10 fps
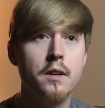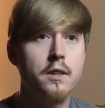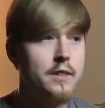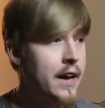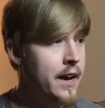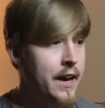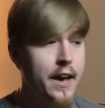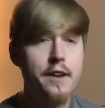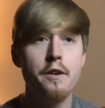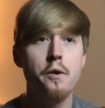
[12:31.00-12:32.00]
Because I
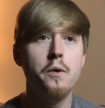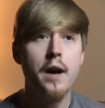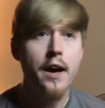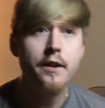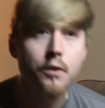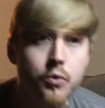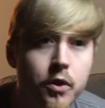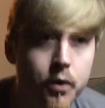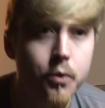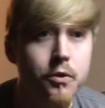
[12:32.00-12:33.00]
had no
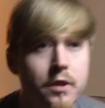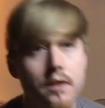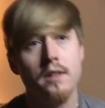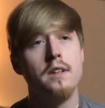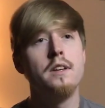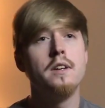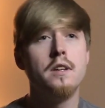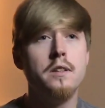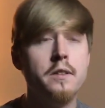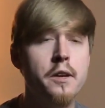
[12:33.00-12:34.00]
solution.
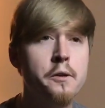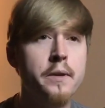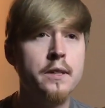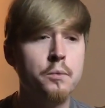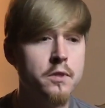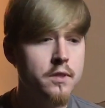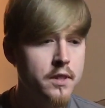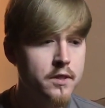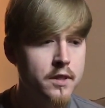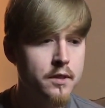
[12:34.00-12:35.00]
You know, and it was
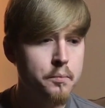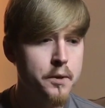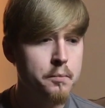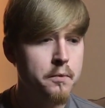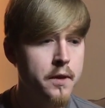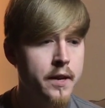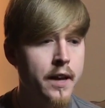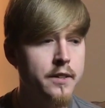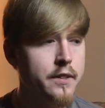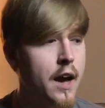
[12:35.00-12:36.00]
listening to people, and
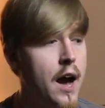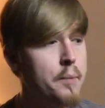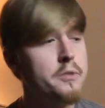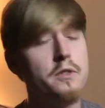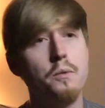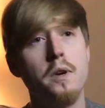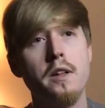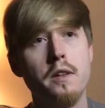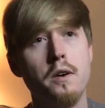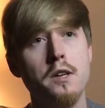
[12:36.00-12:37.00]
I did the opposite of what I
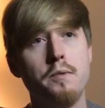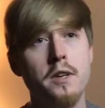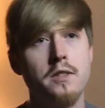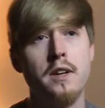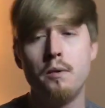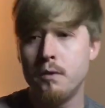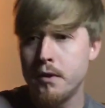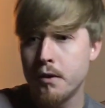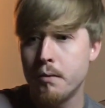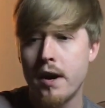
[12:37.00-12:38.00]
thought. If I said I wanted
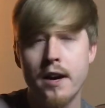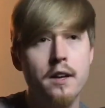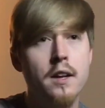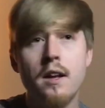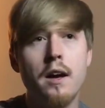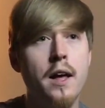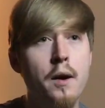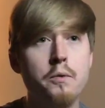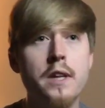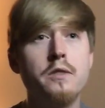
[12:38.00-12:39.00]
to go right,
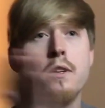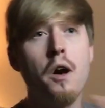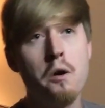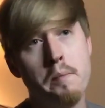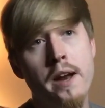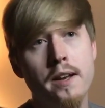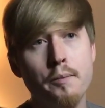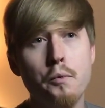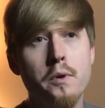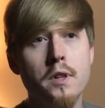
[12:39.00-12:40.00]
that's an automatic.
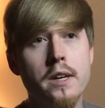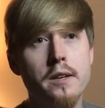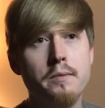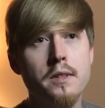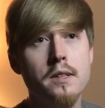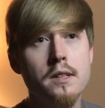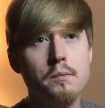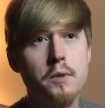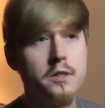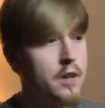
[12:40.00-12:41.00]
I'm going left,
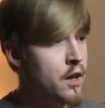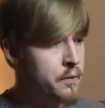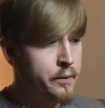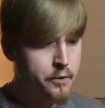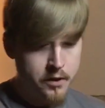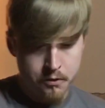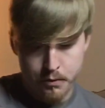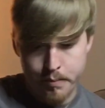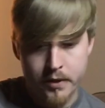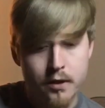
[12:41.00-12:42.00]
because all I've ever done is
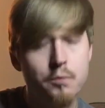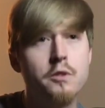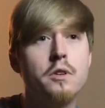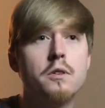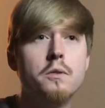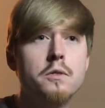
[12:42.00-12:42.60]
run myself in circles.